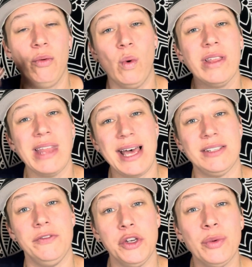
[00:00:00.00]
one
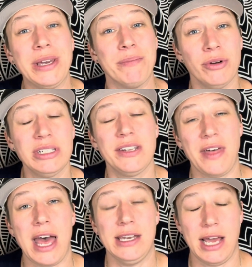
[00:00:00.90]
last viewing booked
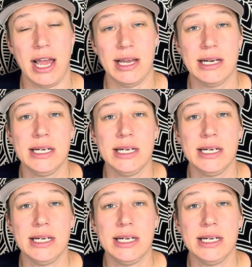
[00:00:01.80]
that day.